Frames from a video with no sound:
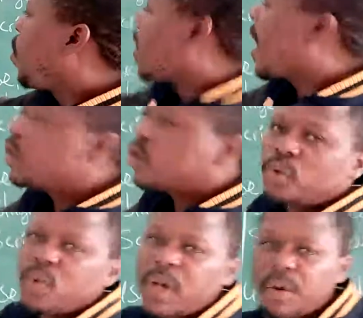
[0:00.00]
longer
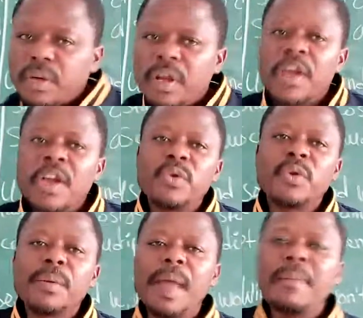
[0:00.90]
true now. You
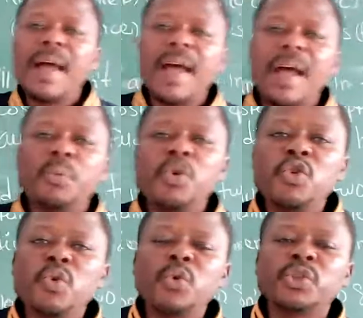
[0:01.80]
remember
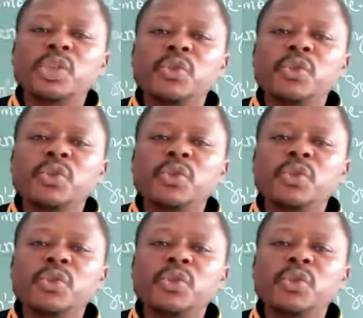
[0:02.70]
we used